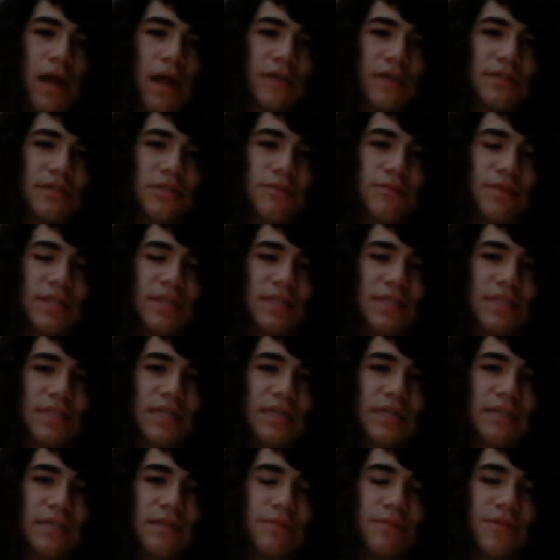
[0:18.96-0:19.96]
I just wanted to
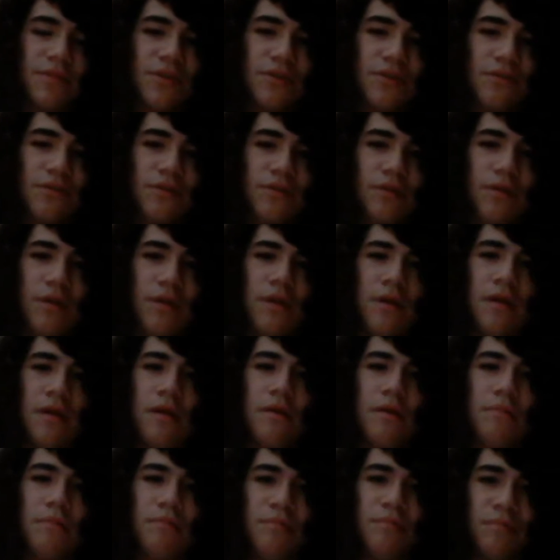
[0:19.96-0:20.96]
see some of you
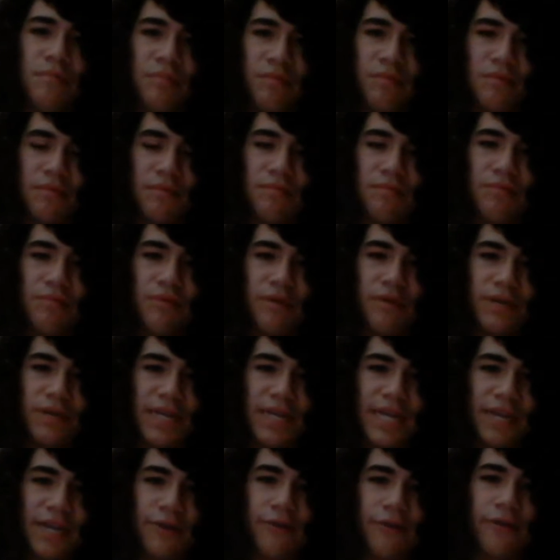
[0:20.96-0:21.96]

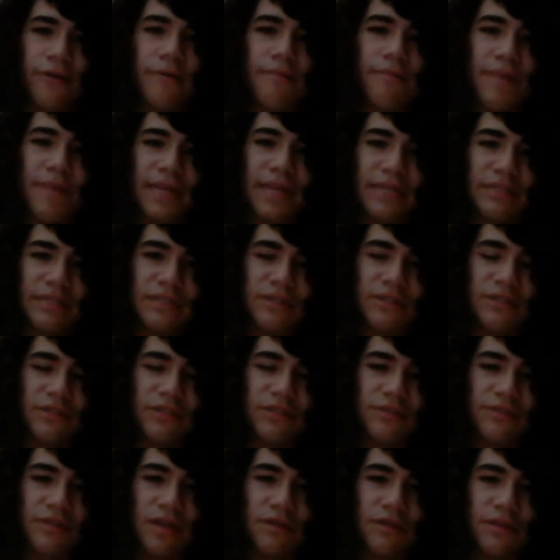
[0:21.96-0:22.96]
Bonnie or Peggy
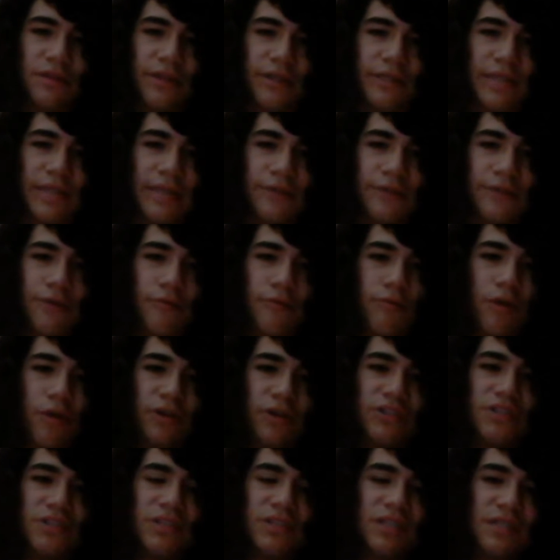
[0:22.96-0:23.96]
sisters out there that they're
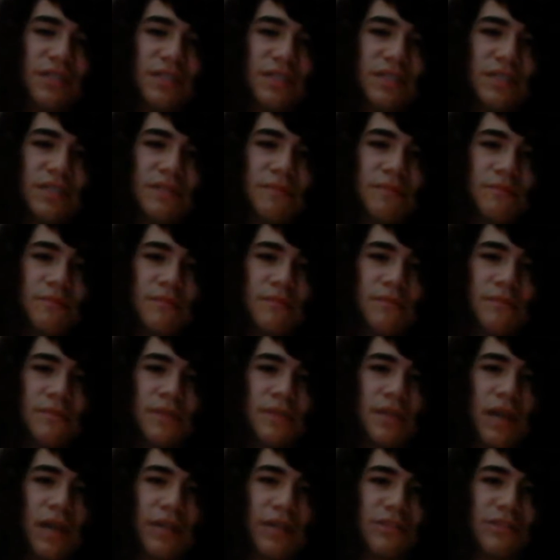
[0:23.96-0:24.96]
watching this.
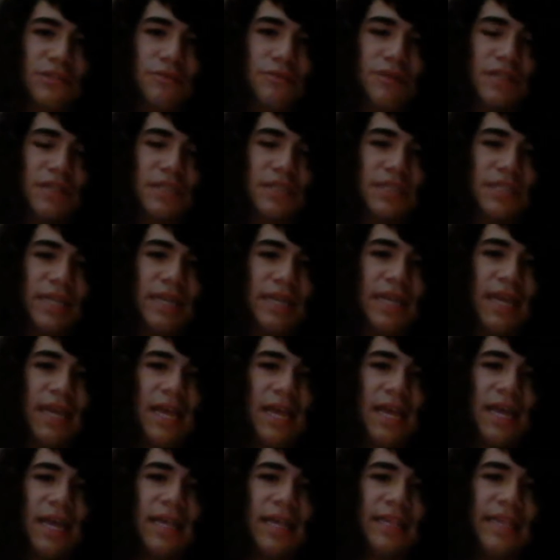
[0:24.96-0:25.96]
I just wanted to say
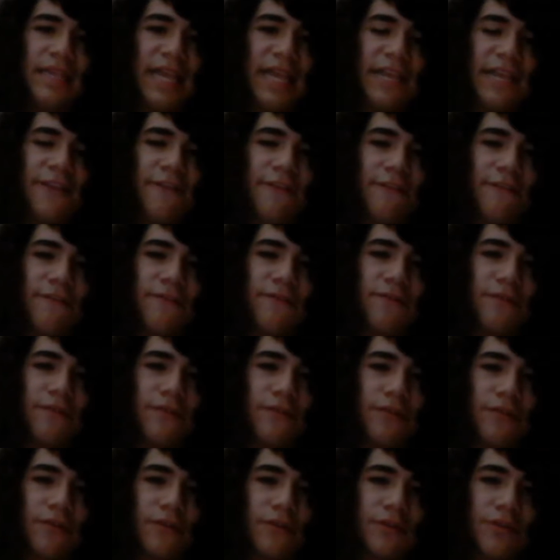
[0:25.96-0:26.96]
thank you
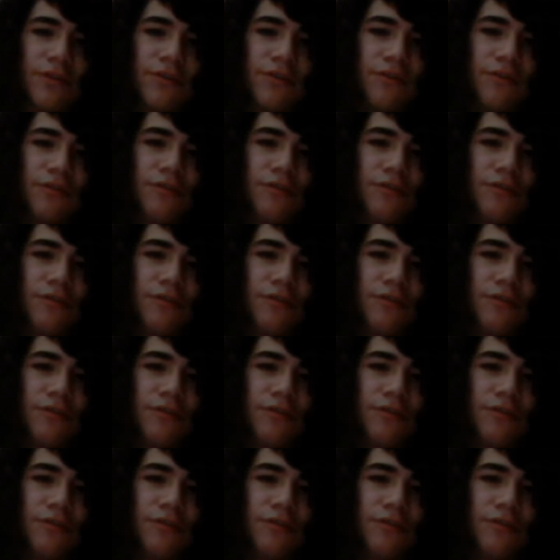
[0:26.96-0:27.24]
for